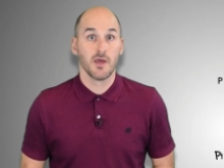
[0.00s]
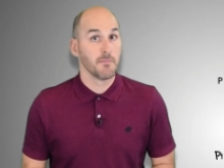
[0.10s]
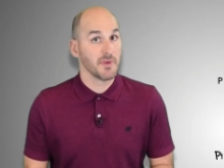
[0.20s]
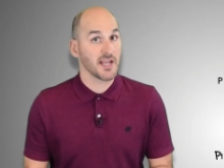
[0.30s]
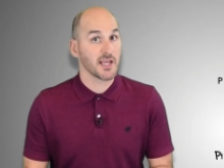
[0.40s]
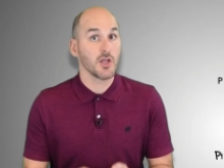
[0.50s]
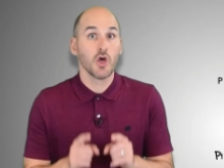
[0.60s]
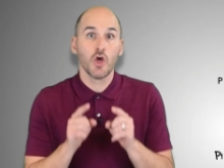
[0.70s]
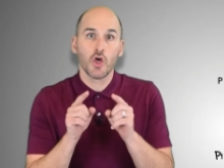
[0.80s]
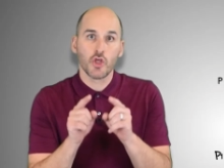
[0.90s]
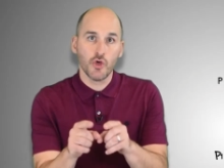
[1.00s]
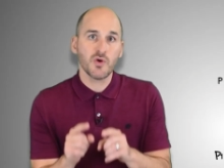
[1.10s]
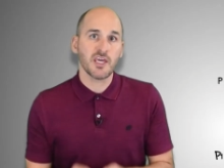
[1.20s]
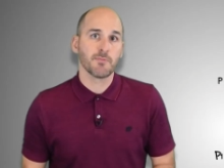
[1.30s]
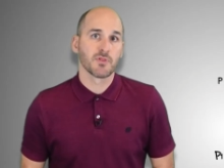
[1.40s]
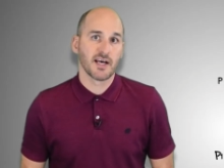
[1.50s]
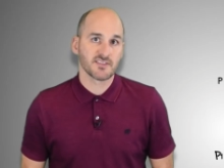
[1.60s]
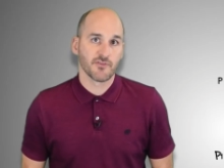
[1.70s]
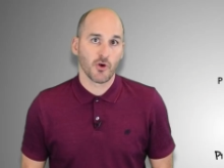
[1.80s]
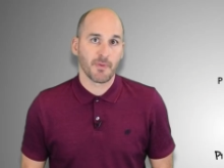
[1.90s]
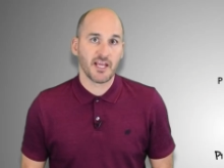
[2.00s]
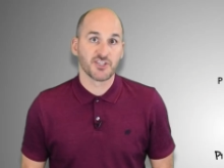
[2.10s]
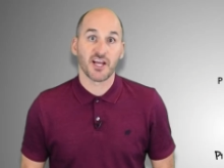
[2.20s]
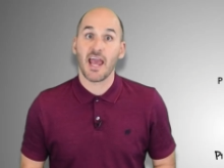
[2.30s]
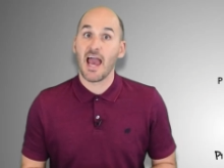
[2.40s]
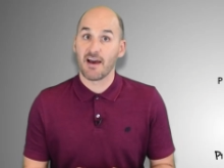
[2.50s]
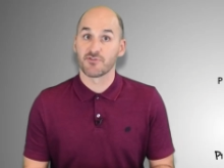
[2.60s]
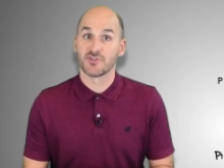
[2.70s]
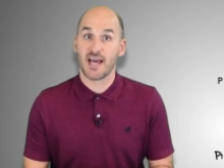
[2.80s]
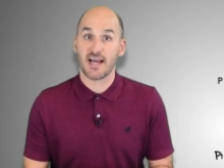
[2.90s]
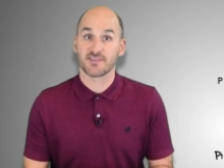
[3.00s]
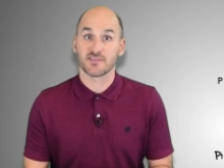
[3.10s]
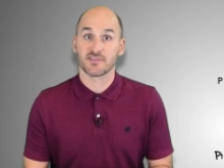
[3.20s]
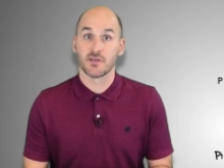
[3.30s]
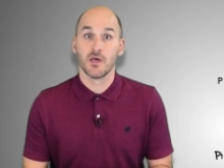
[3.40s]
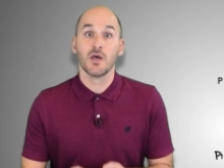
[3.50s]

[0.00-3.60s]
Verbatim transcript: meaning you keep less of your paycheck after taxes,